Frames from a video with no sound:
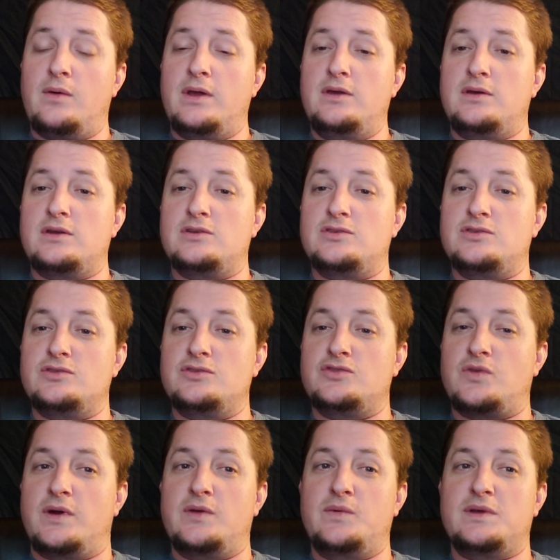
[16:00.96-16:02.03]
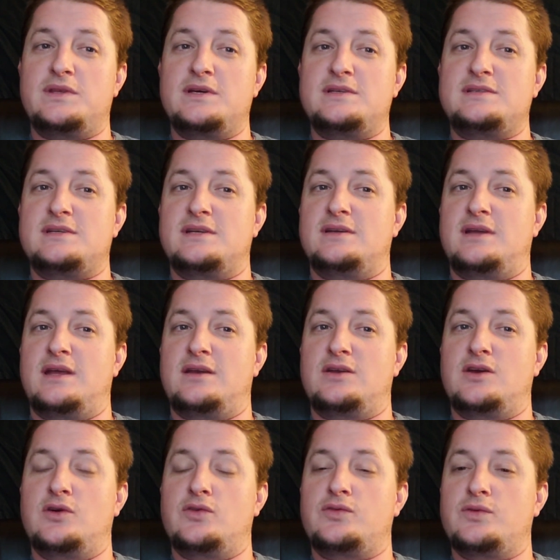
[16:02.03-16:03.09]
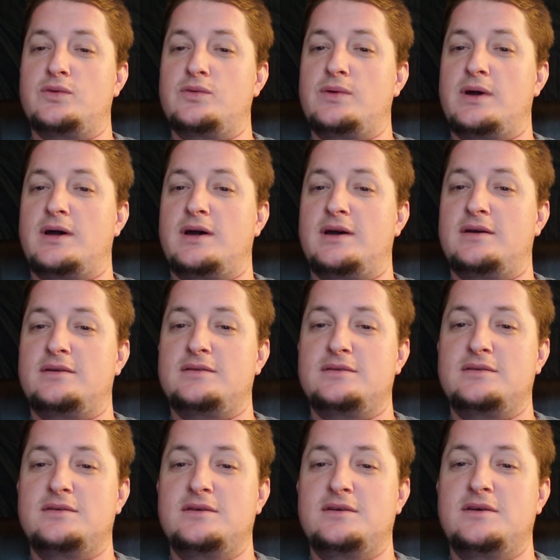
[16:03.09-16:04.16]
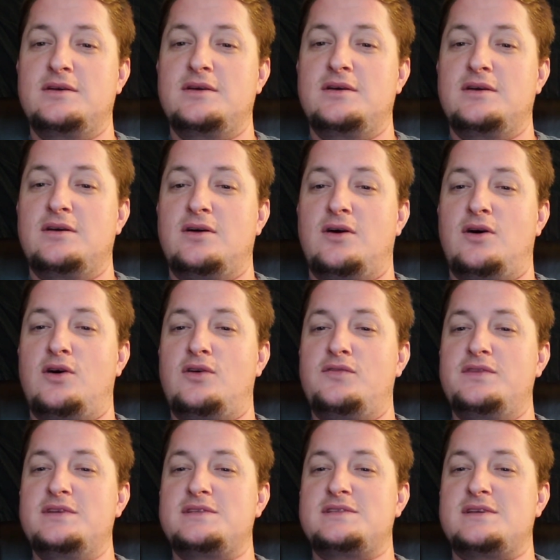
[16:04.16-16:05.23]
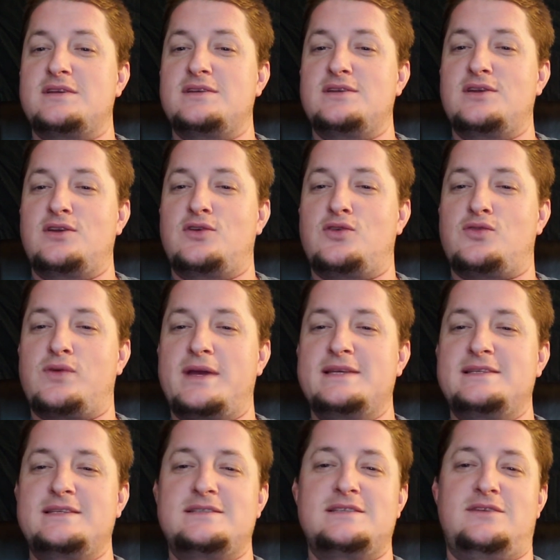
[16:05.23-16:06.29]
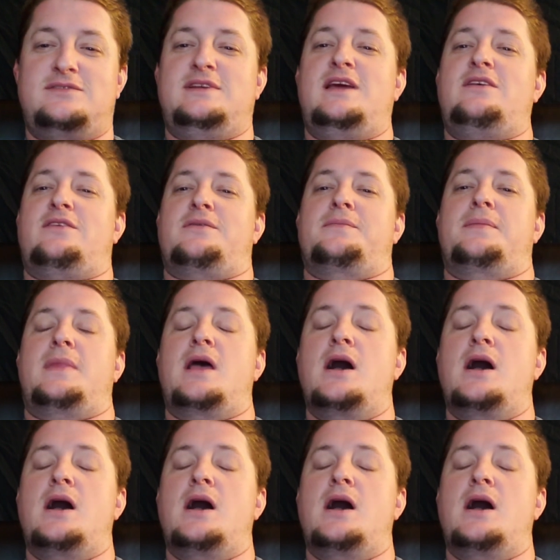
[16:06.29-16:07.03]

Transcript: way you can join with us and go through all this crazy stuff together.